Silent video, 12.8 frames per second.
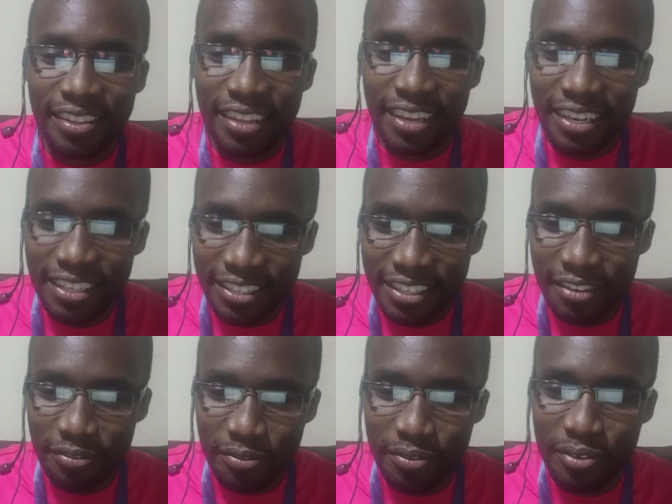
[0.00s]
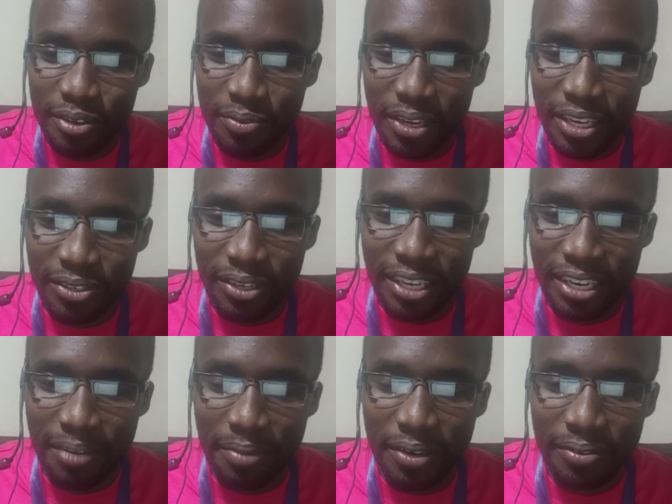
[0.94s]
That is the food we are talking
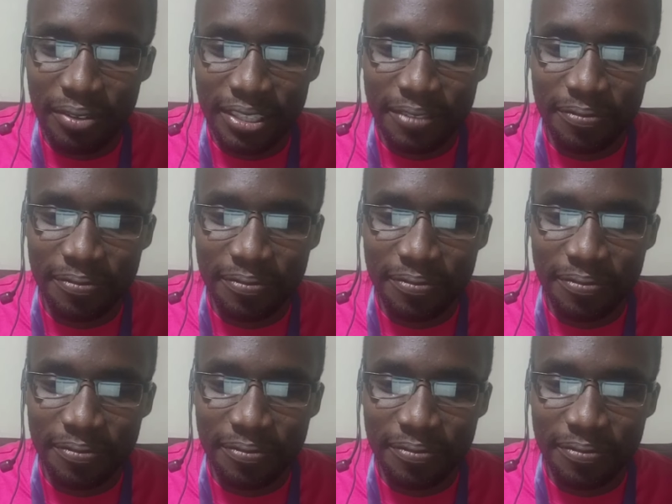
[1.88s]
about.